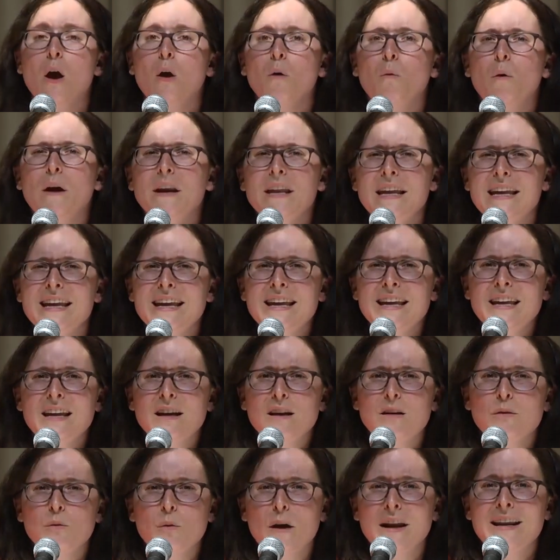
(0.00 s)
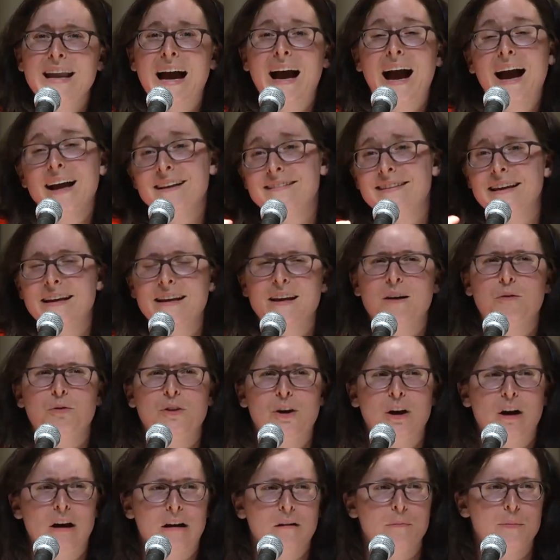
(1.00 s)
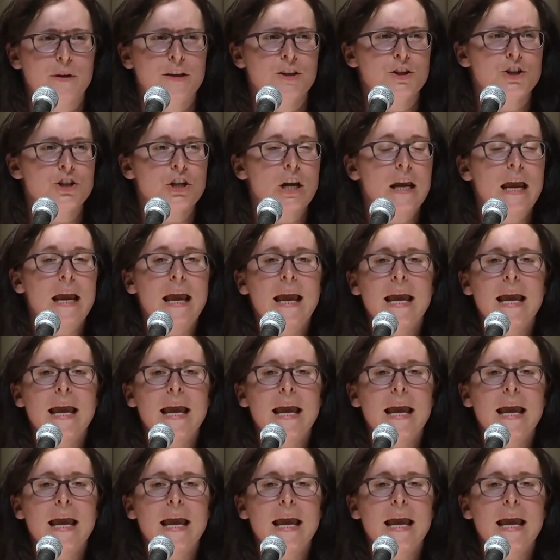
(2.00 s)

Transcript: When I take out the garbage,